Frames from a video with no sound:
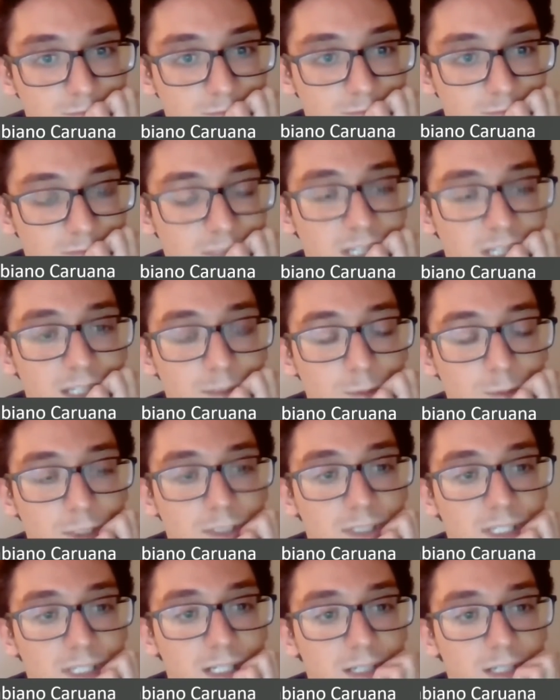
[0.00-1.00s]
I didn't want
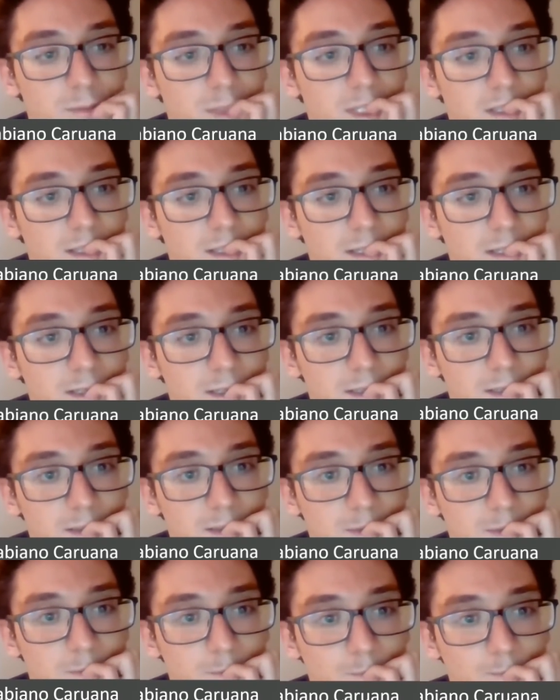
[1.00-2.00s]
to sack a piece like this,
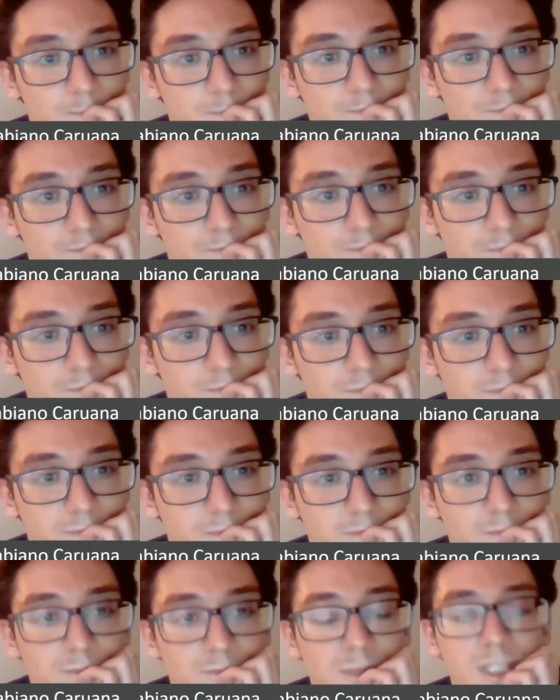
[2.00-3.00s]

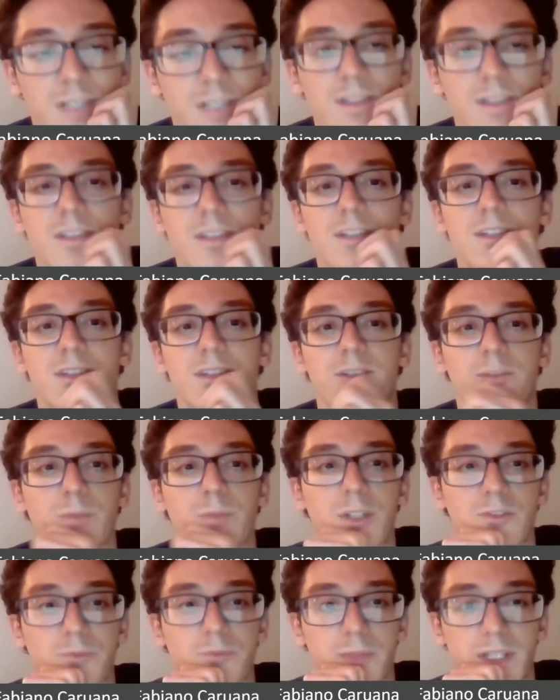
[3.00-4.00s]
but at least it's still a
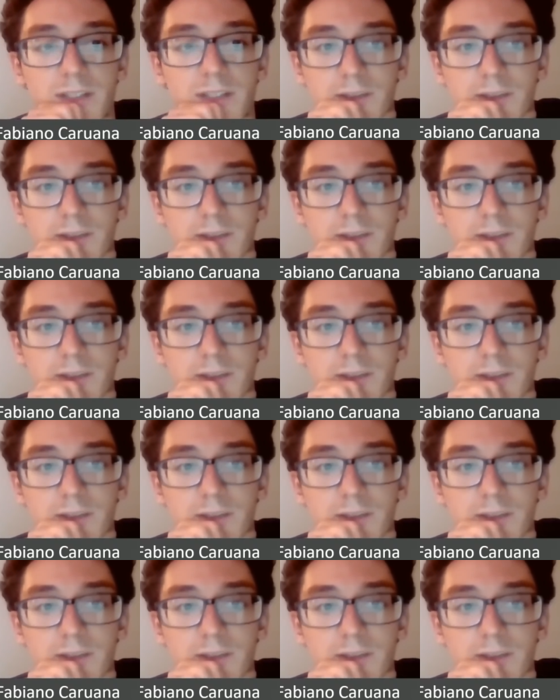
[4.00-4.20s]
bit of a mess.